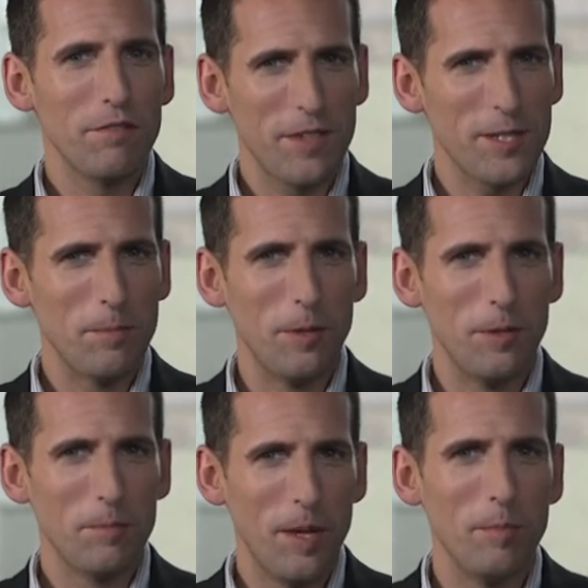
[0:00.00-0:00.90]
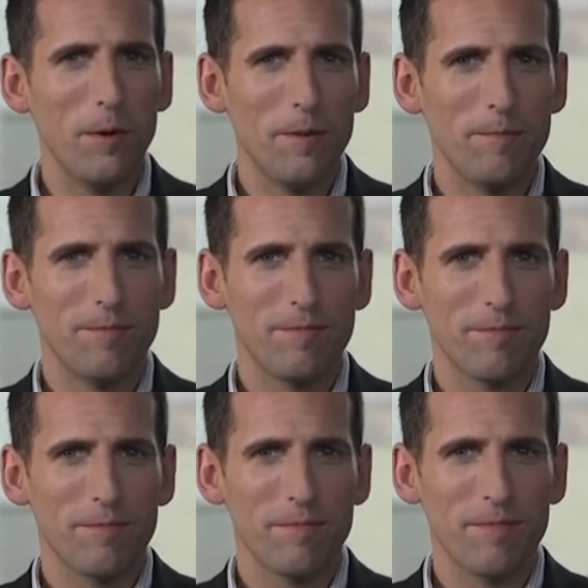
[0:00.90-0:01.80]
invisible people.
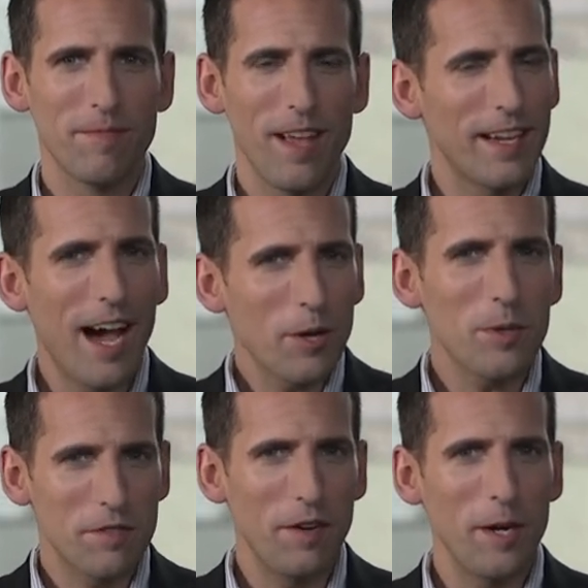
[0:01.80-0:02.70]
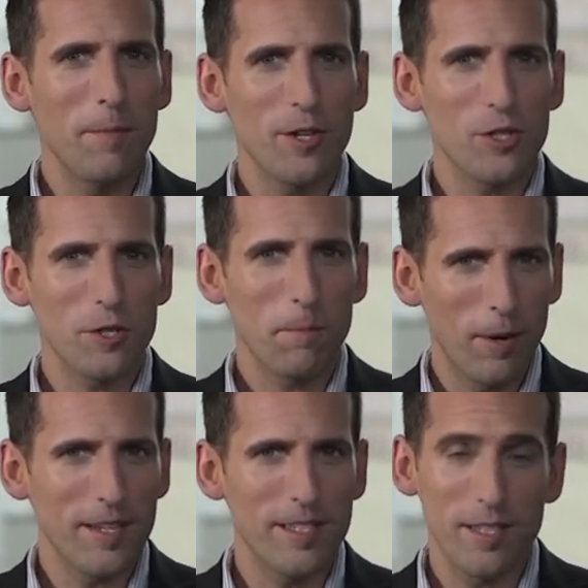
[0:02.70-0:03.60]
A God who is very much
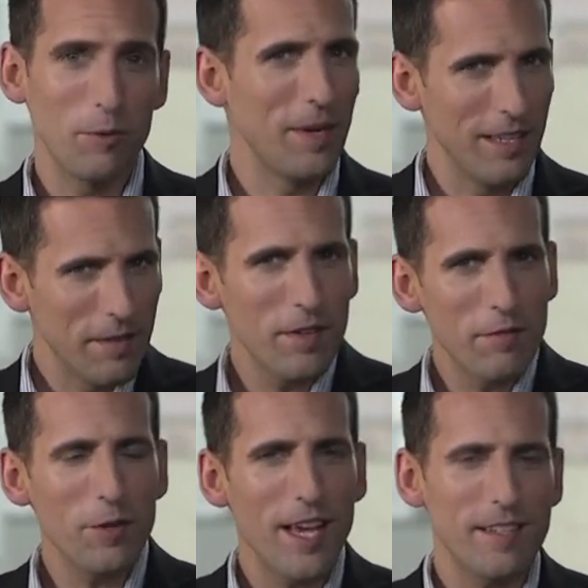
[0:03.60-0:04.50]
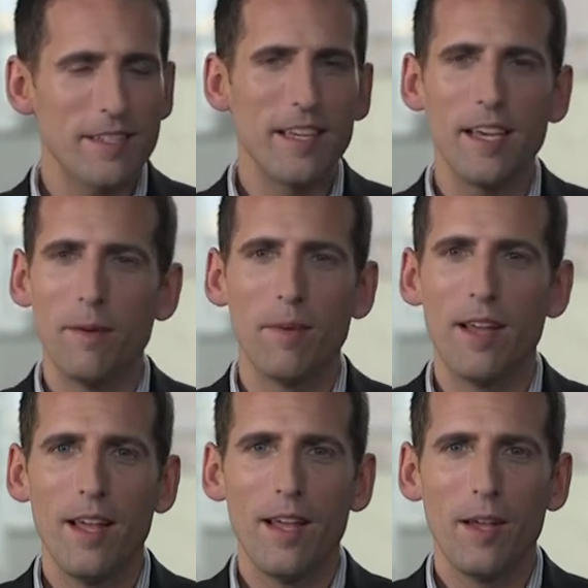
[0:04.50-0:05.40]
present and real, even if you can't see him
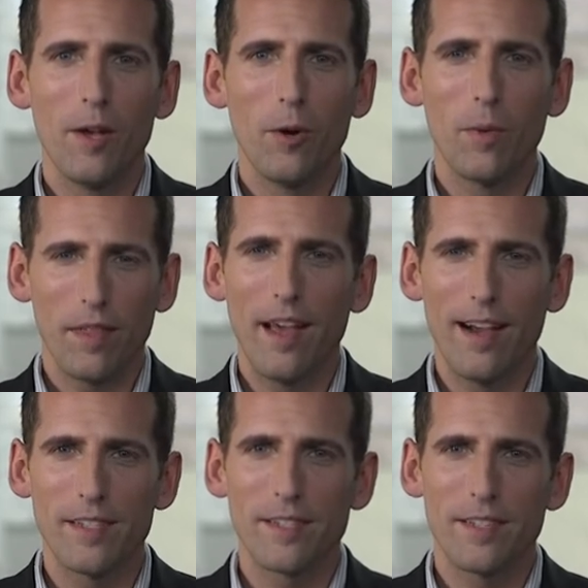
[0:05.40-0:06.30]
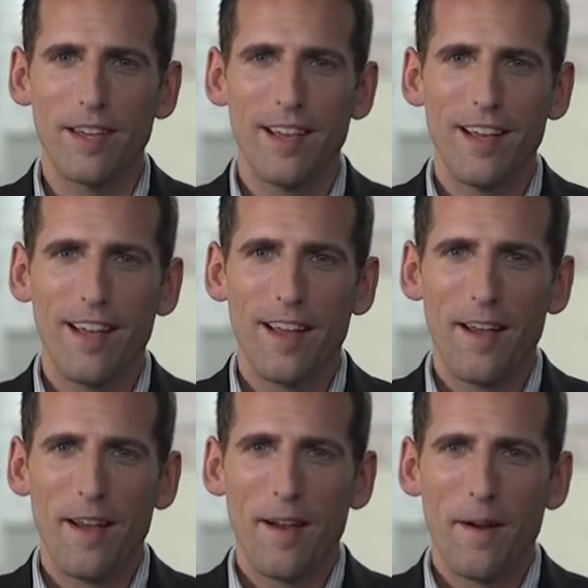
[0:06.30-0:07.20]
with the eyes.
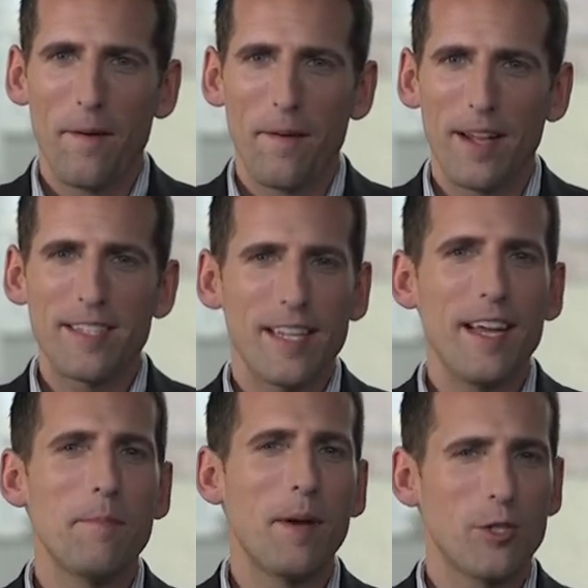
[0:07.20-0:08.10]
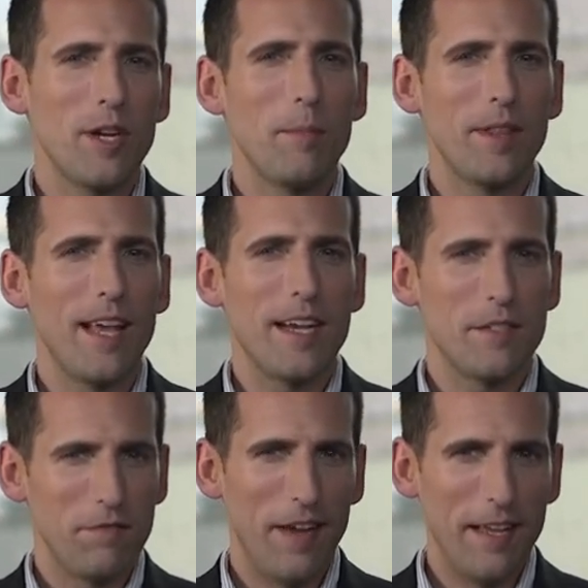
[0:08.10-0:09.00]
Instead, picture him with the eyes
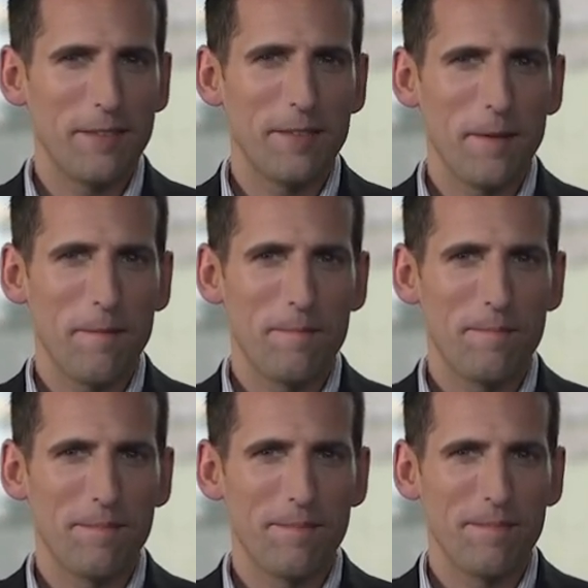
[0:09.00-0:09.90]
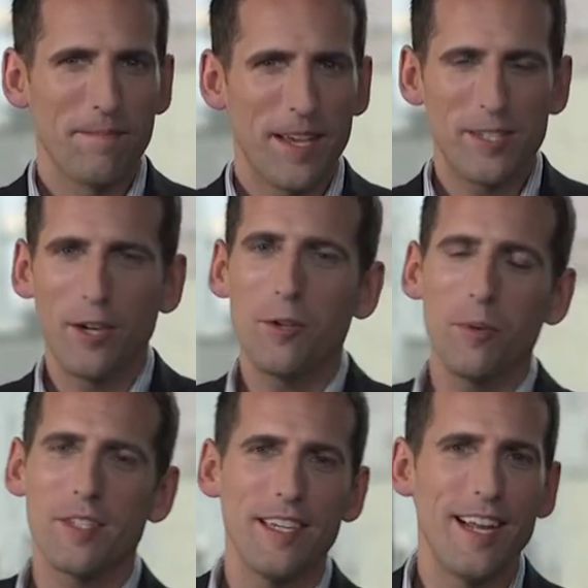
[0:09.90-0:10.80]
of faith. Because there you
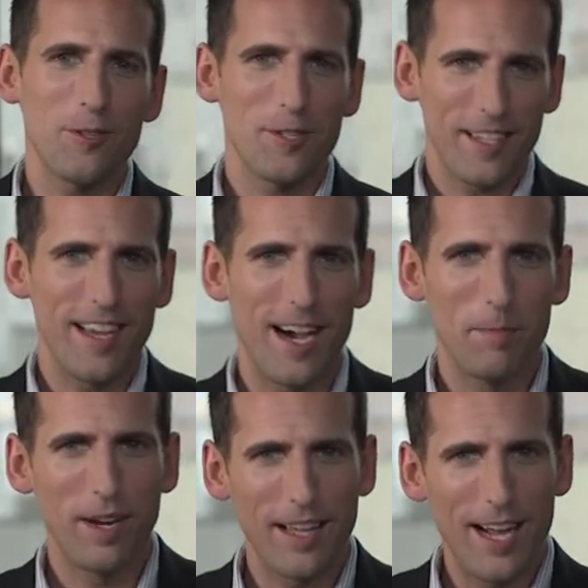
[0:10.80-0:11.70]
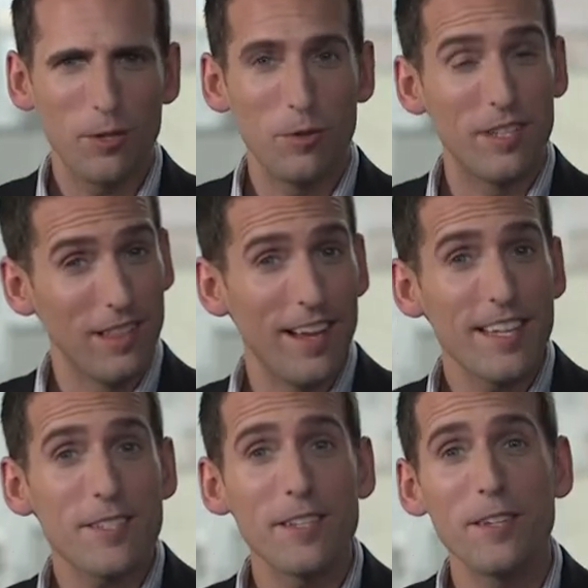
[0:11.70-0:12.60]
will see not just a God, but a God who
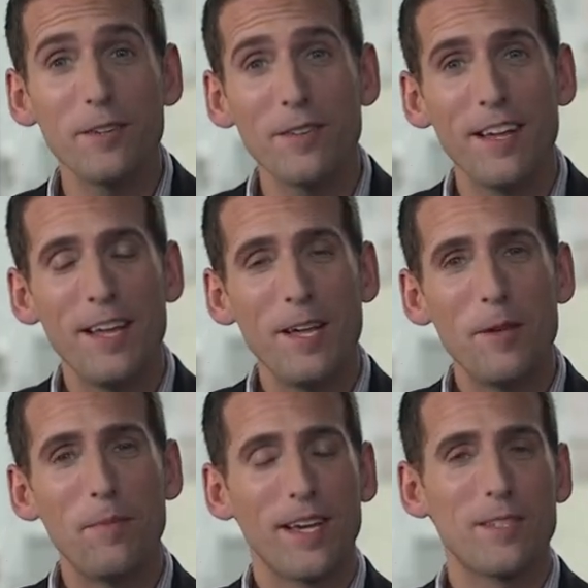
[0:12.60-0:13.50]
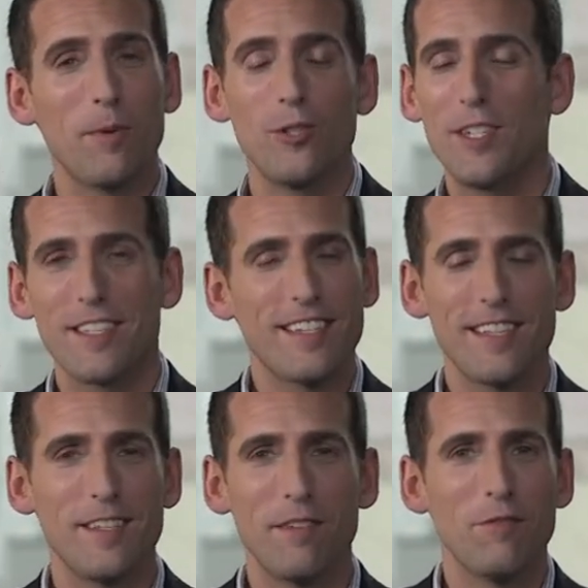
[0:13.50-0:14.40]
delights in you because of what Jesus has
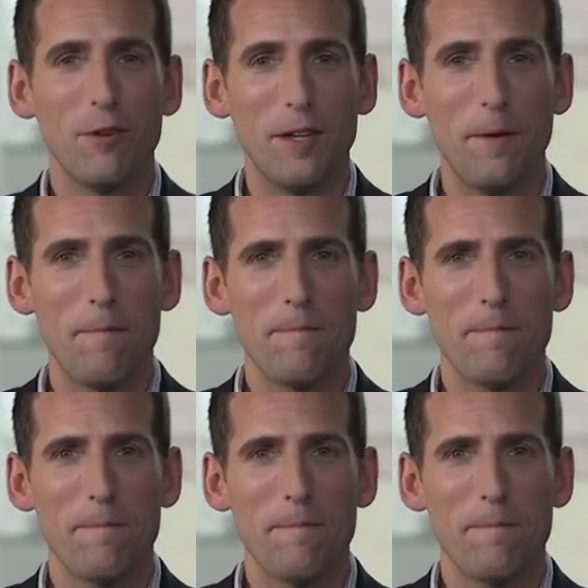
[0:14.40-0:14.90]
done for you.